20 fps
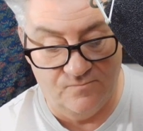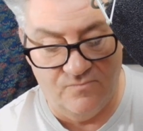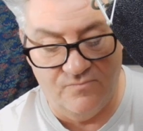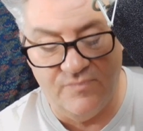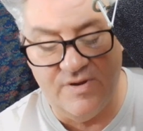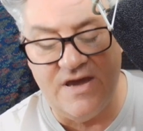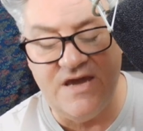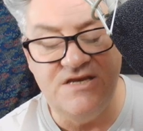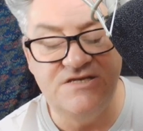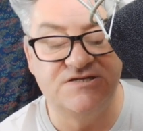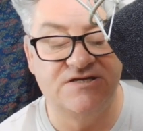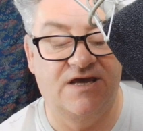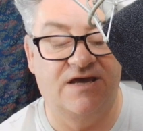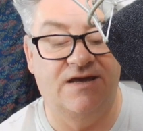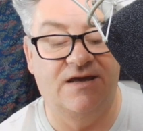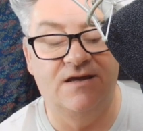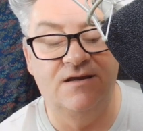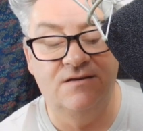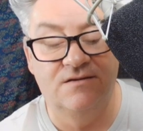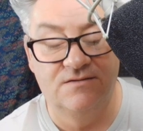
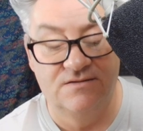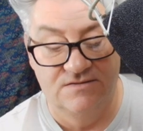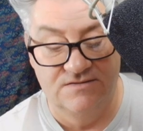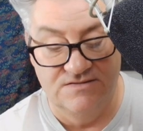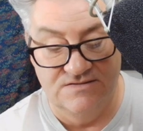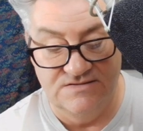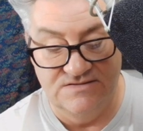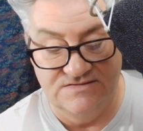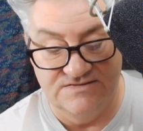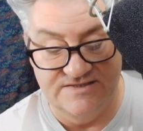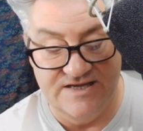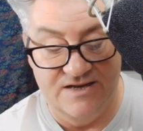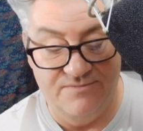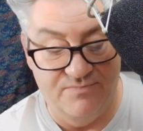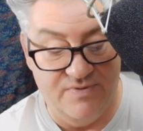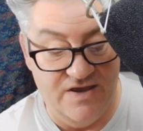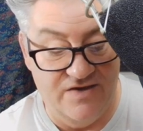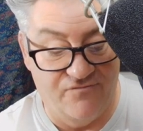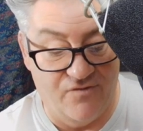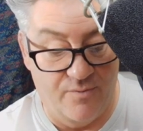Peter, said
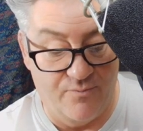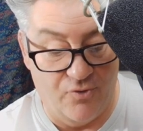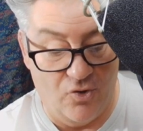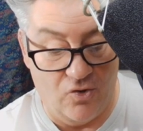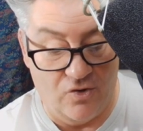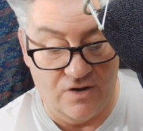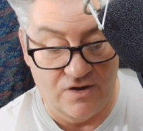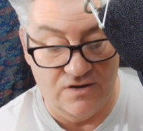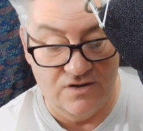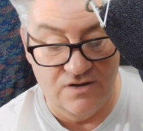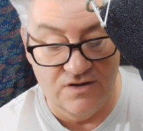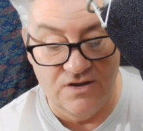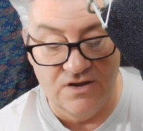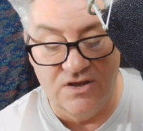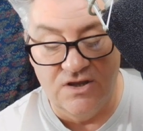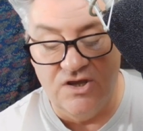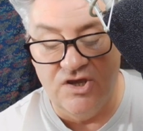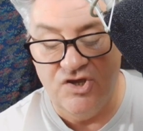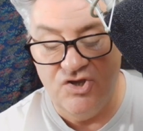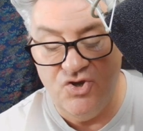Beaverbrook,
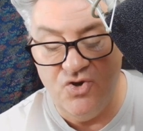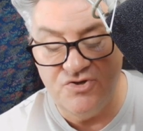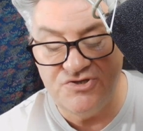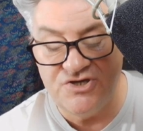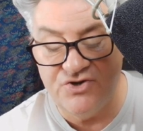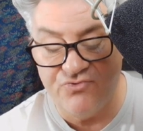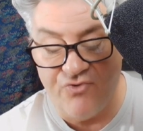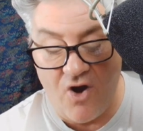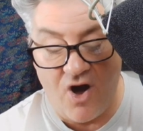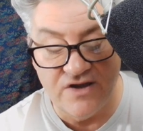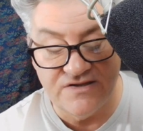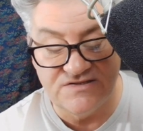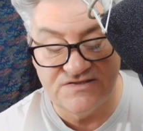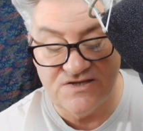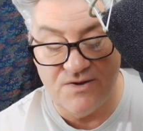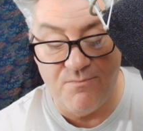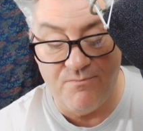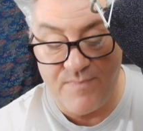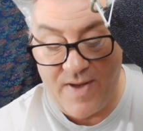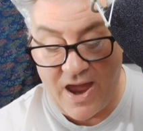you should write
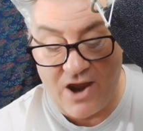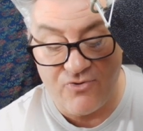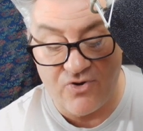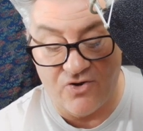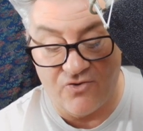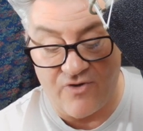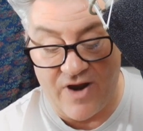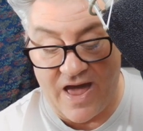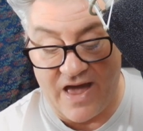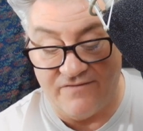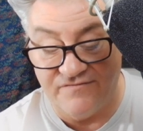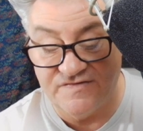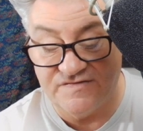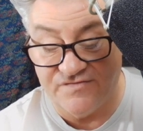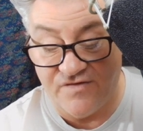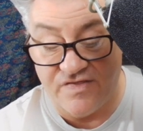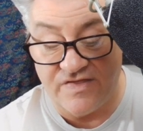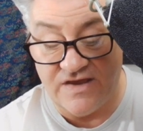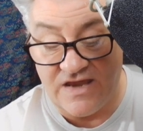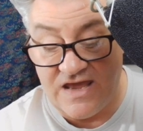some paragraphs
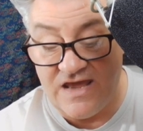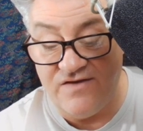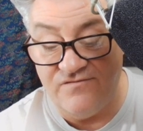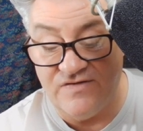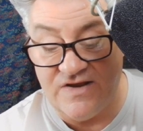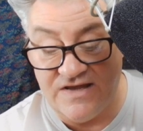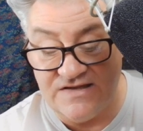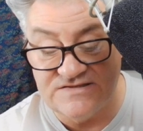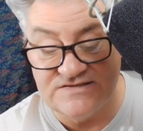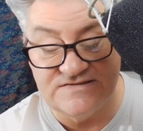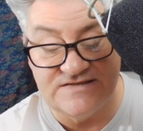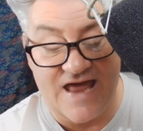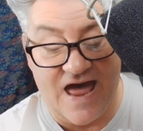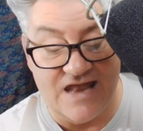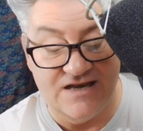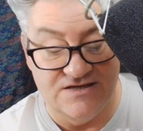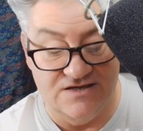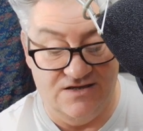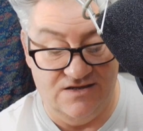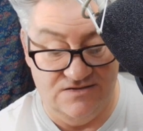for the Evening
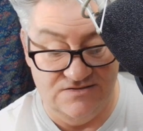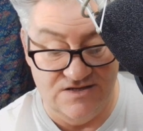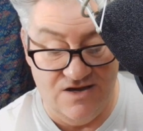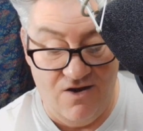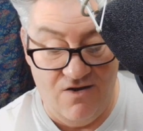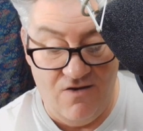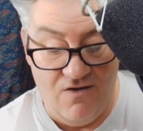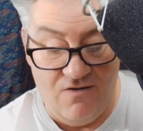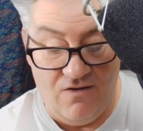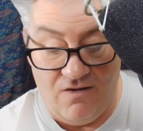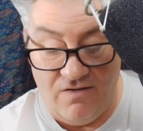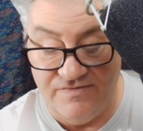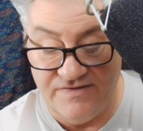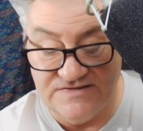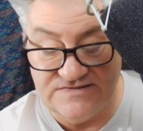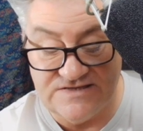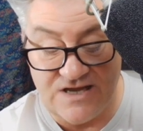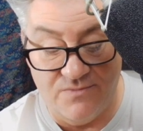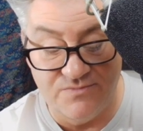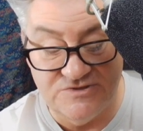Standard on the
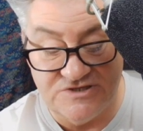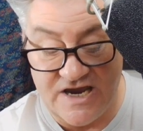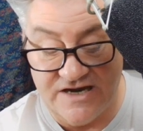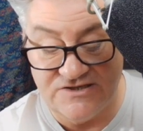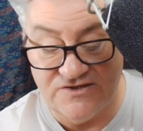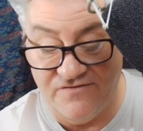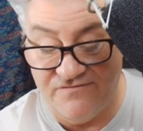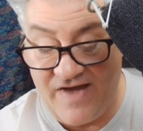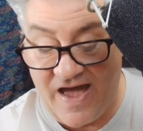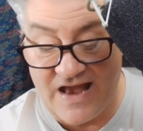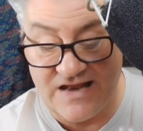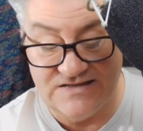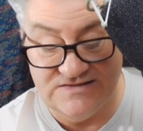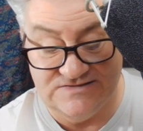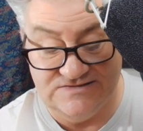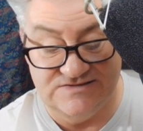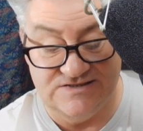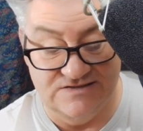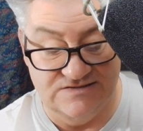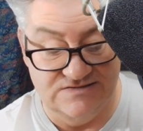subject of
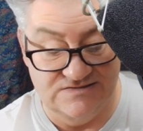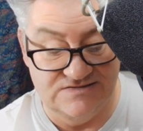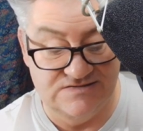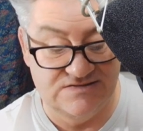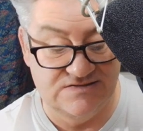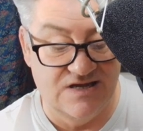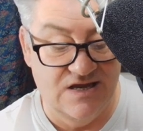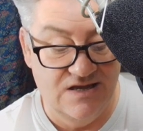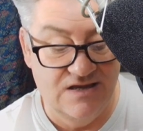accents,